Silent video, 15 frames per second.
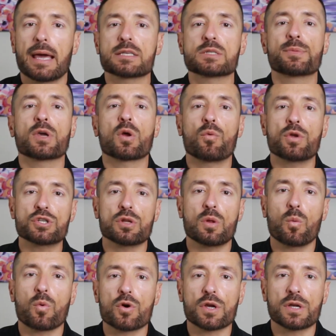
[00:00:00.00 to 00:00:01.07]
It has to be your
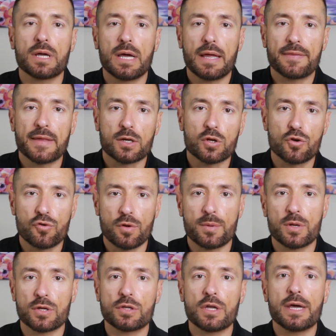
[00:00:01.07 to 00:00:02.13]
original work that
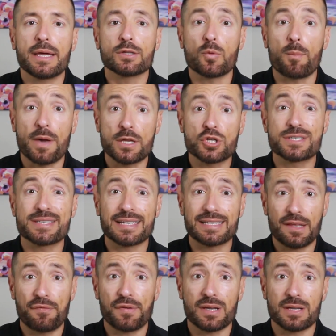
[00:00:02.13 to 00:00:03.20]
contributed to major
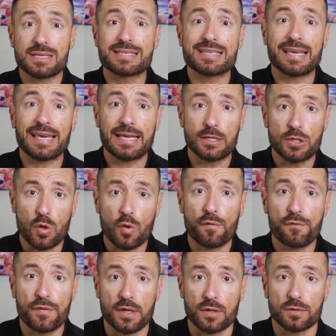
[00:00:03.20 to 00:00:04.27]
significance in your
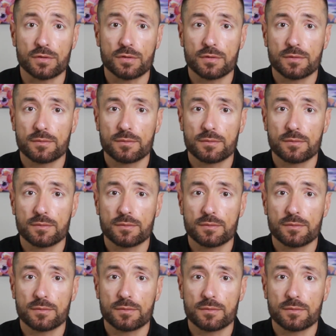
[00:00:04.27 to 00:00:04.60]
field.